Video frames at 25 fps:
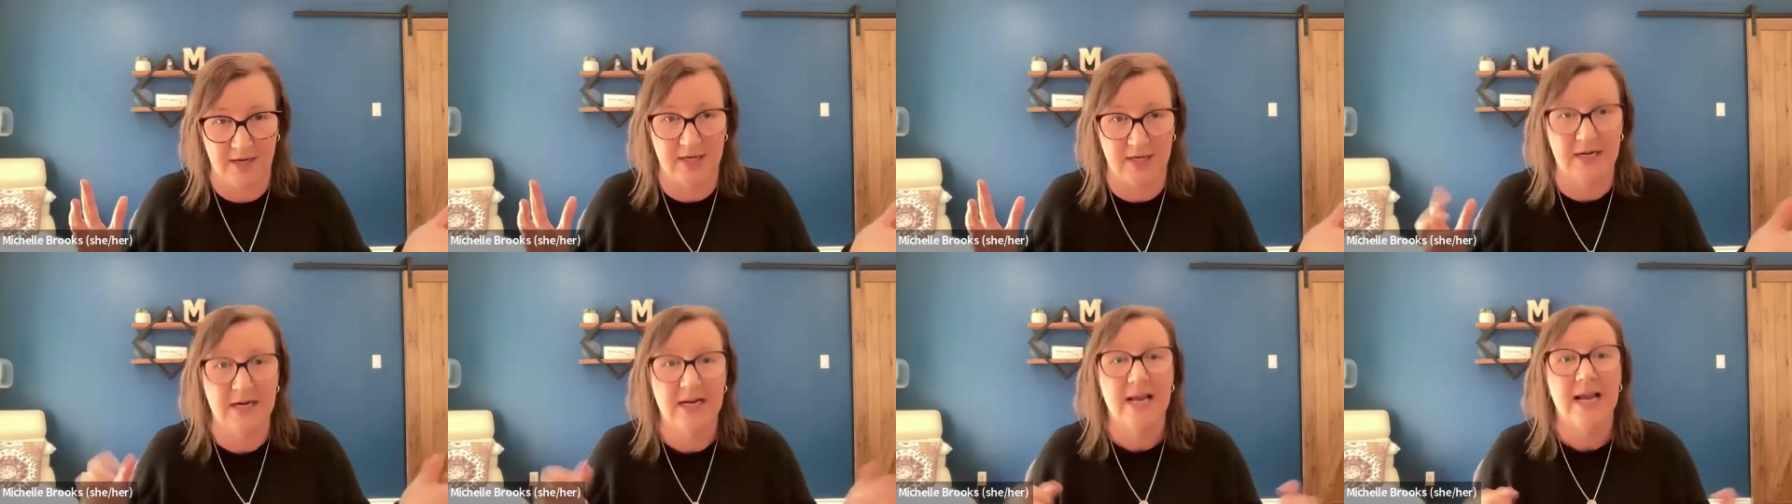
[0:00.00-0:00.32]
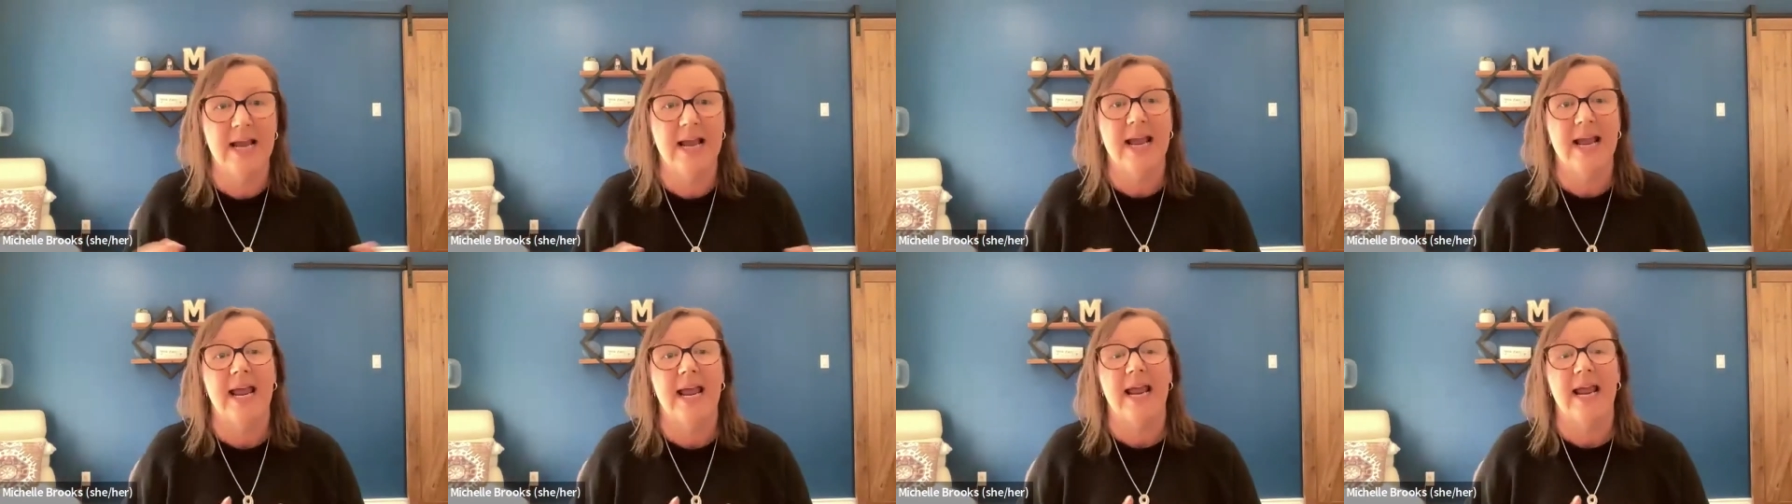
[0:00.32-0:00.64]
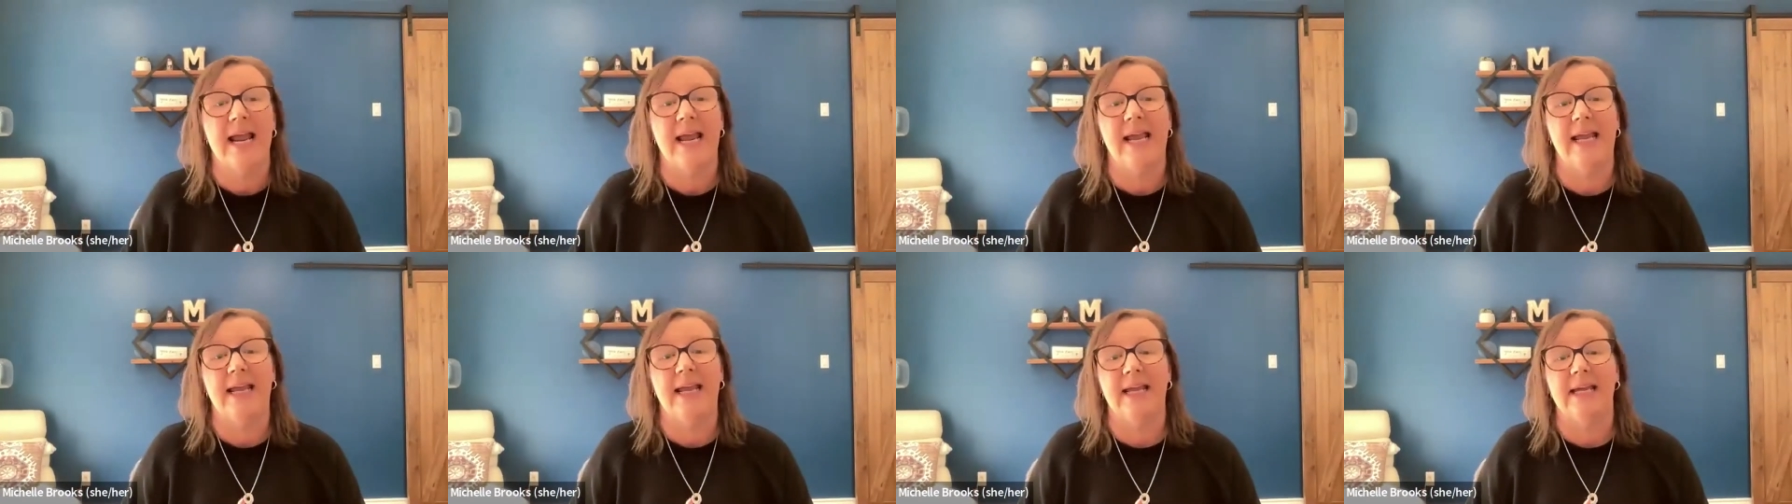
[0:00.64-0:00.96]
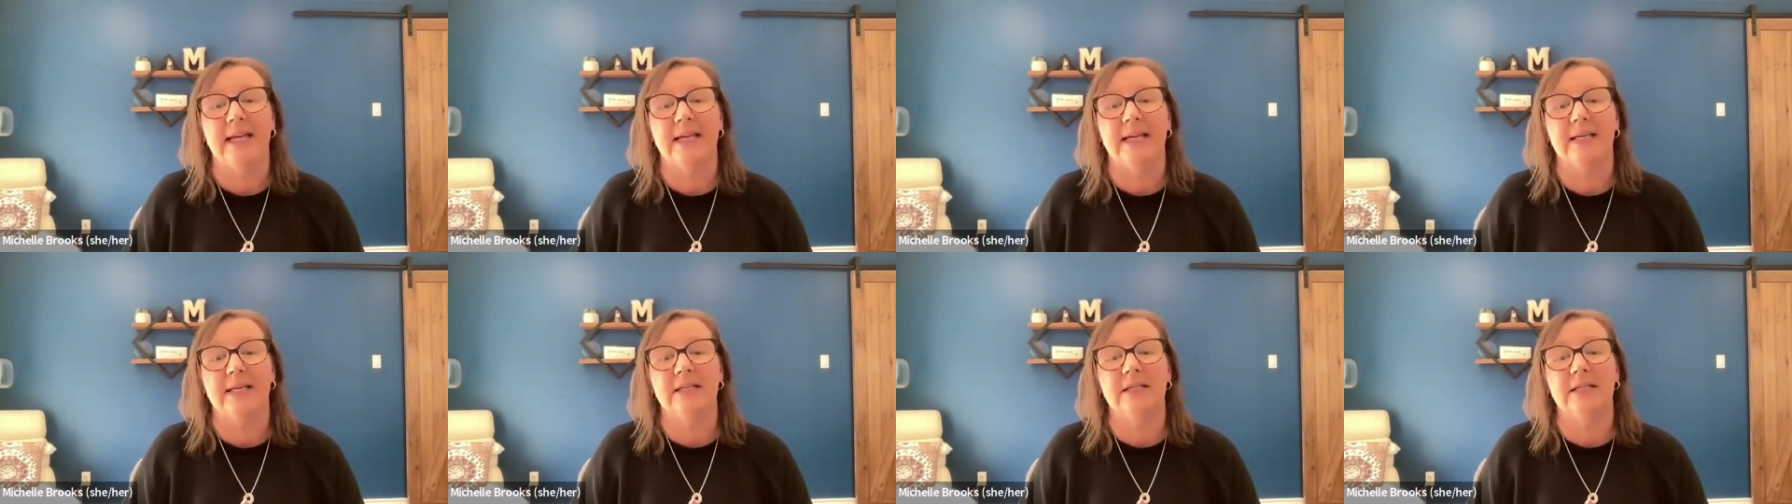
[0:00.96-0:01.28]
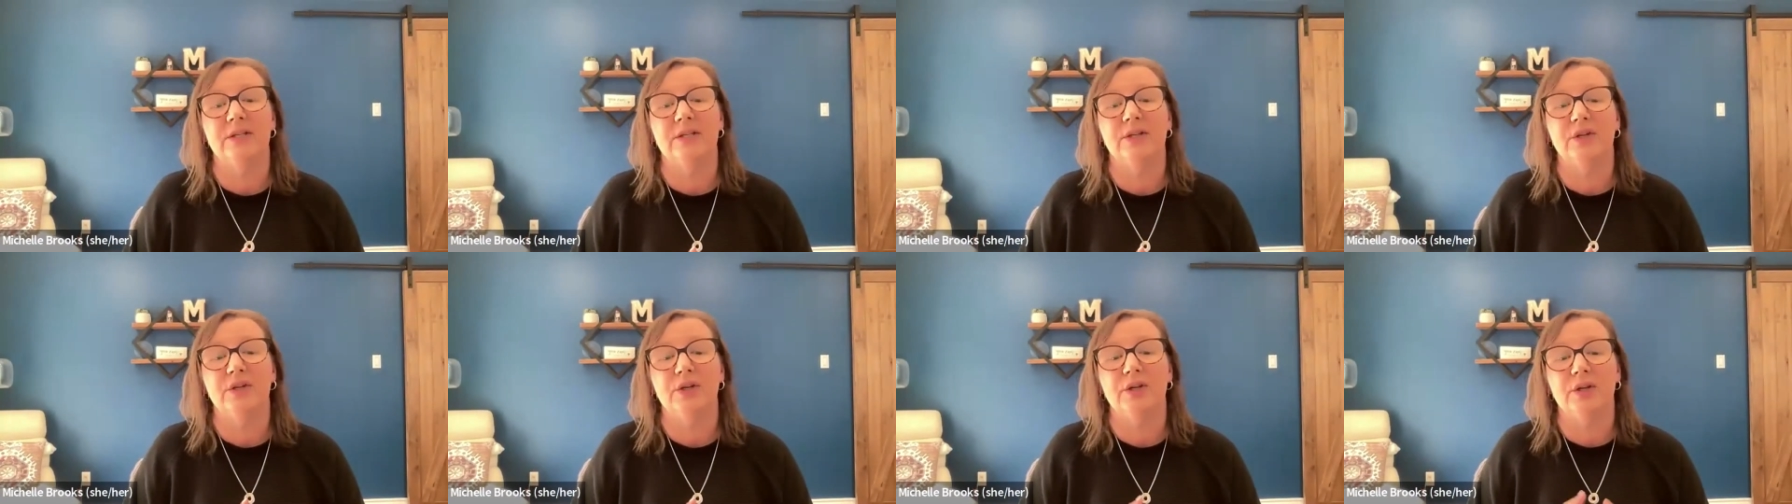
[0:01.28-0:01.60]
right?
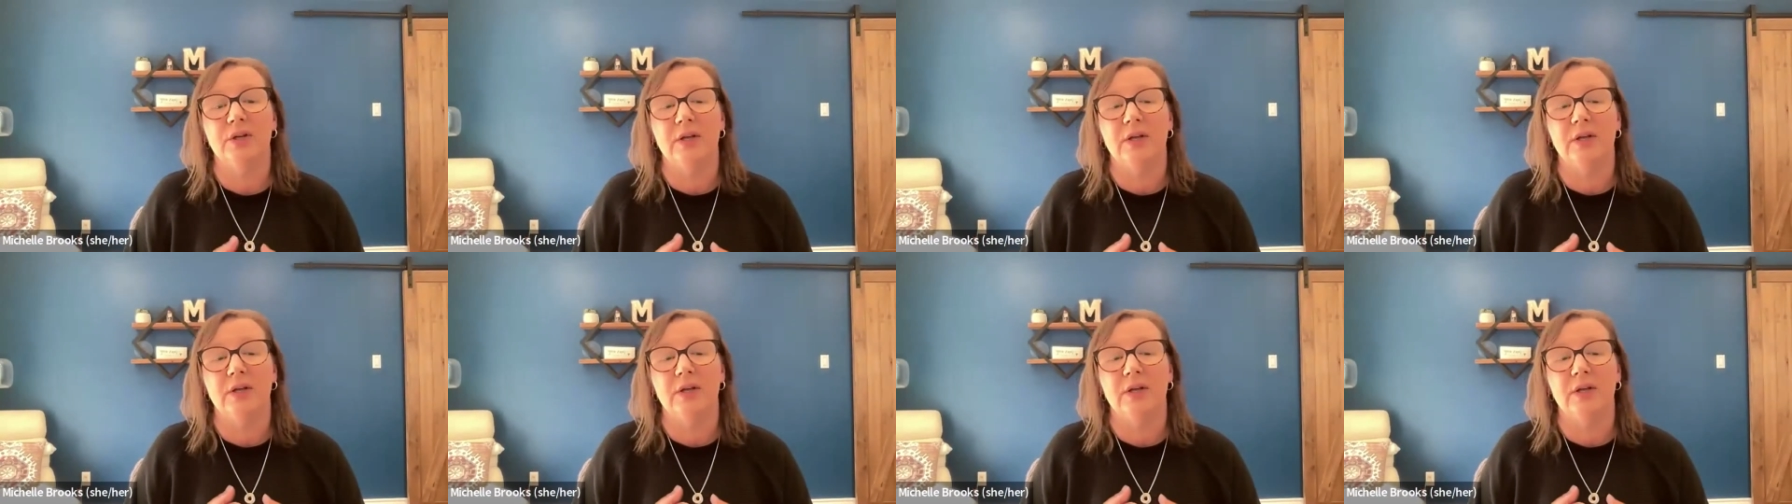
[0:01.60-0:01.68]
And